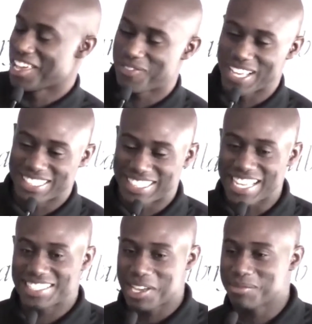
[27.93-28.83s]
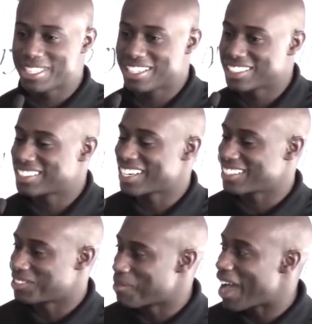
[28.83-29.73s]
If I say something that looks
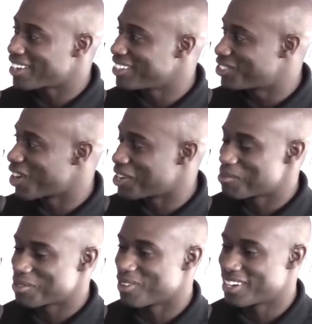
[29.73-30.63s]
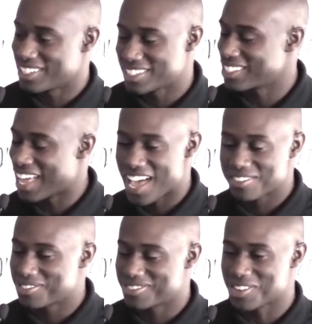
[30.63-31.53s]
like it's mildly trying to be funny, just
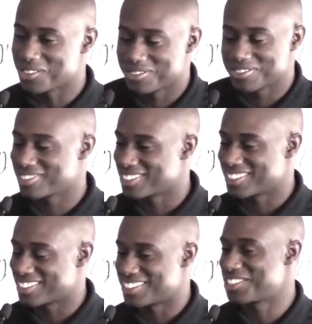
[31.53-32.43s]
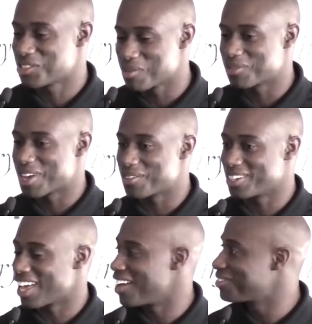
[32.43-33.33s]
laugh. Don't, just do me a favor
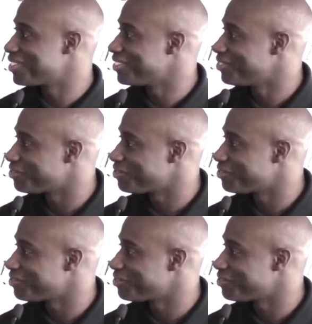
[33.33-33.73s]
and laugh.